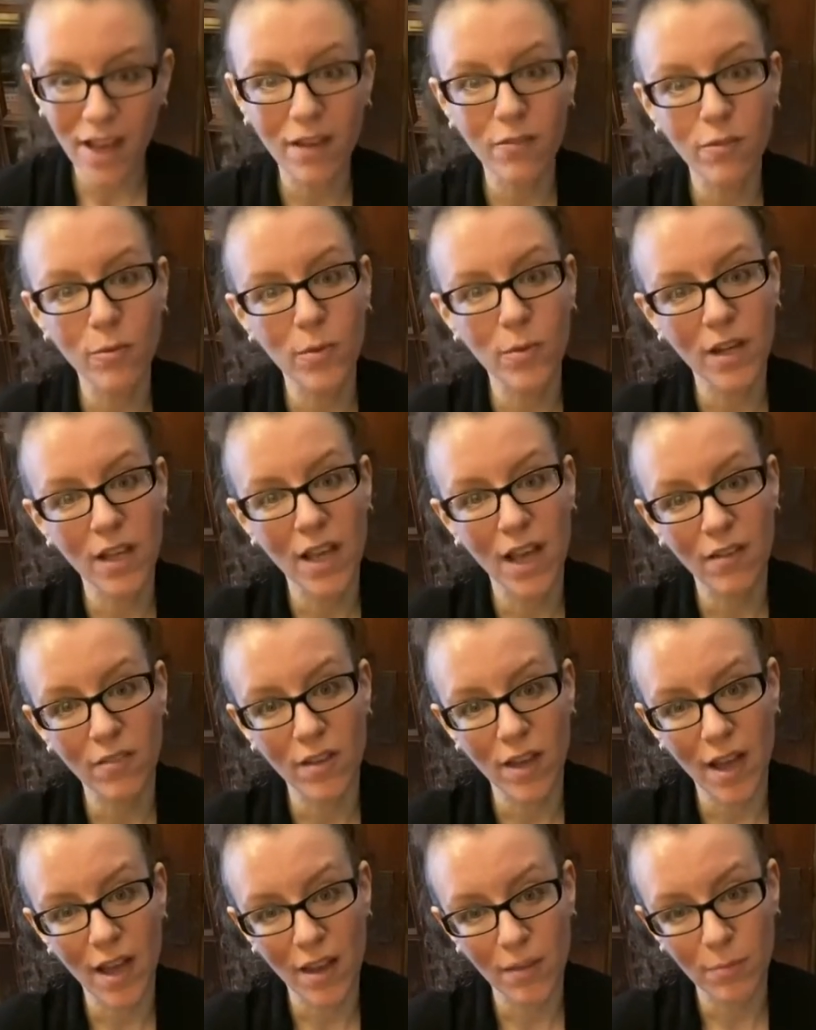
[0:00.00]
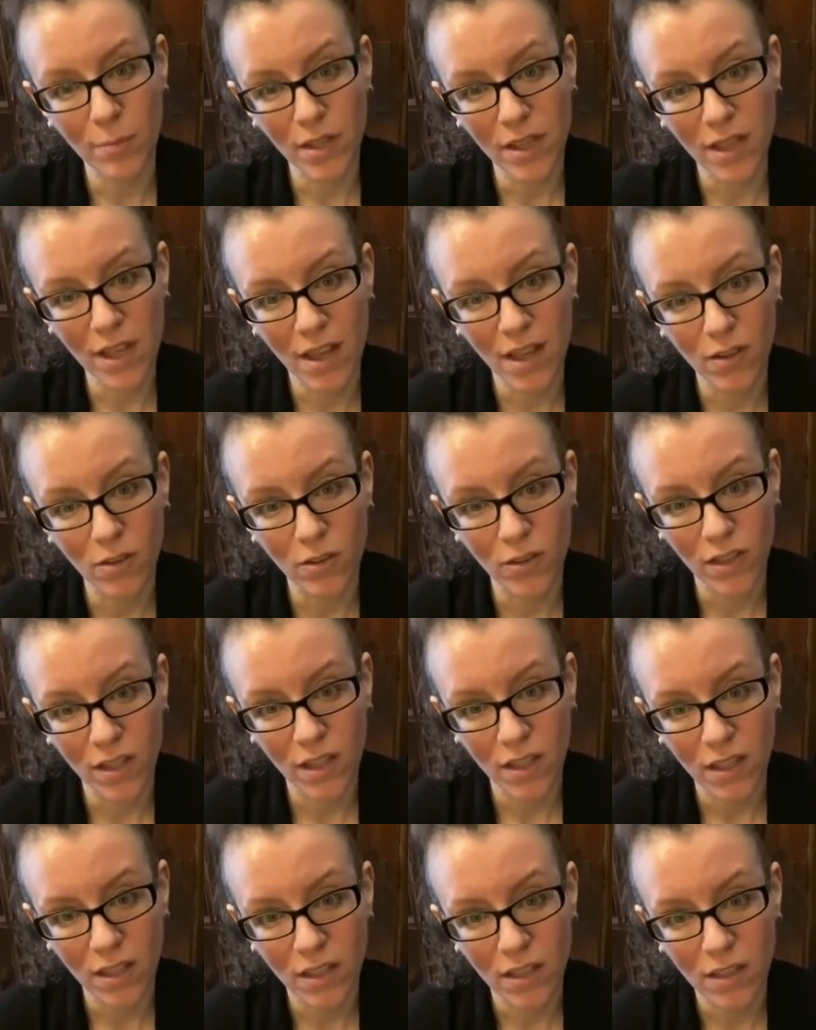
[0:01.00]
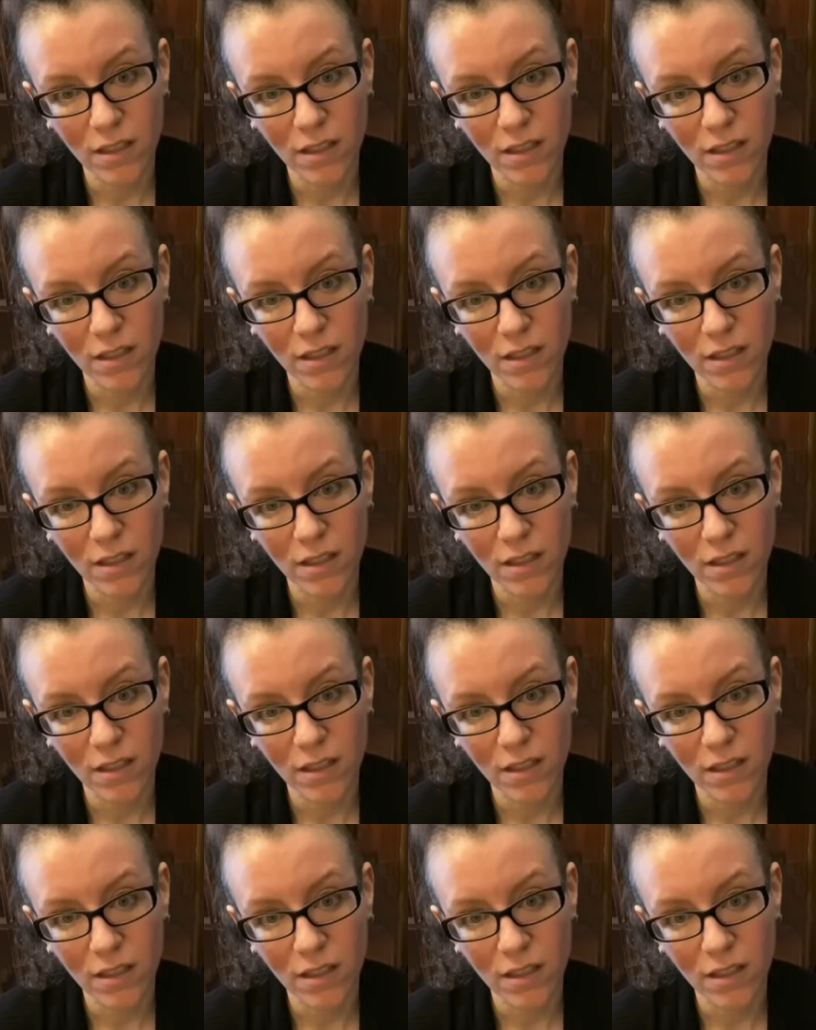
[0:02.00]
everybody have a happy, healthy,